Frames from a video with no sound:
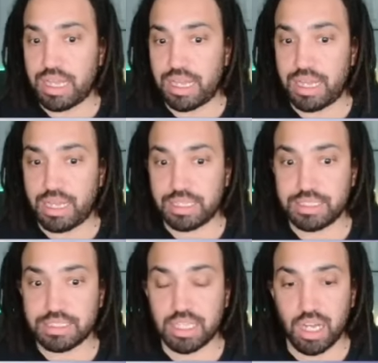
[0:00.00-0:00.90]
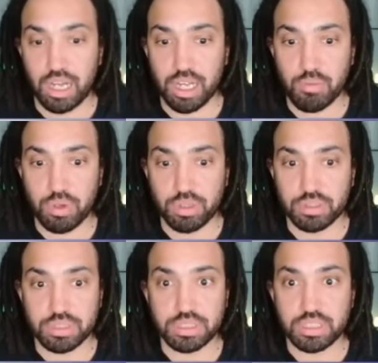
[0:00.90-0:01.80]
and I
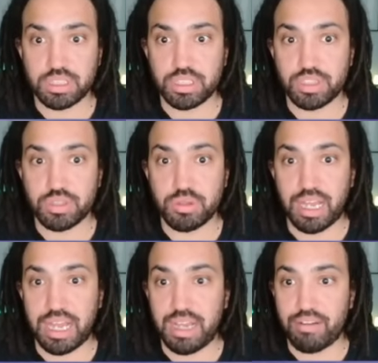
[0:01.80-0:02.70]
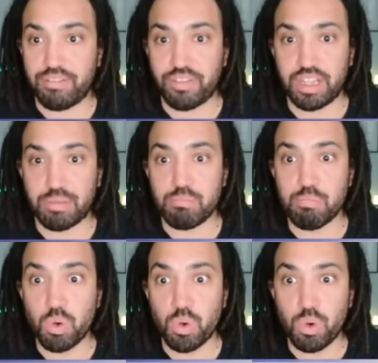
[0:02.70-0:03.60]
want to have
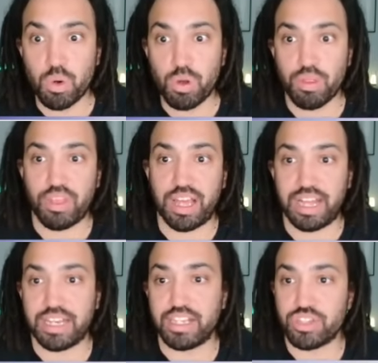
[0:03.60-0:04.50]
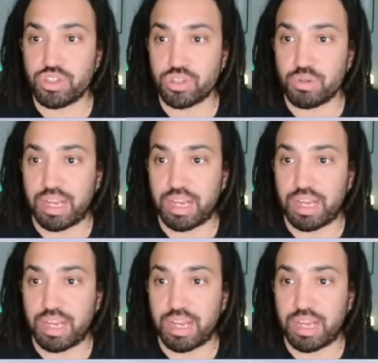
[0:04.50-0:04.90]
more than 2